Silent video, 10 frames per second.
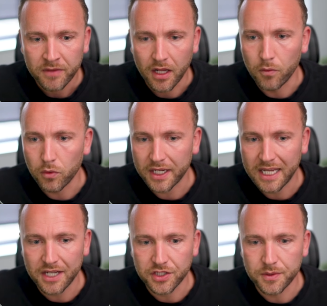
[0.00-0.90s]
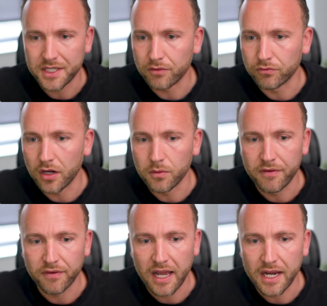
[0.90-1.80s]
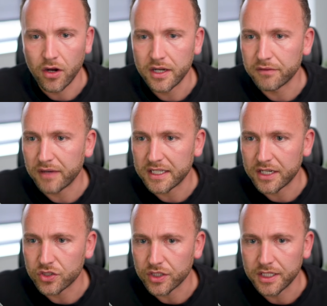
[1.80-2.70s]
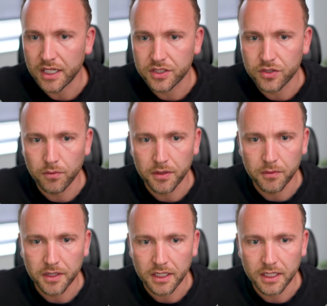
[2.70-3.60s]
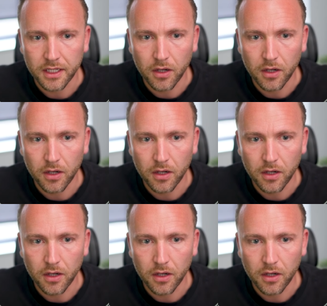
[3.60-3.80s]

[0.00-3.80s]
Now, what I can do is hit write with AI. In fact, actually, that's not what I want to click.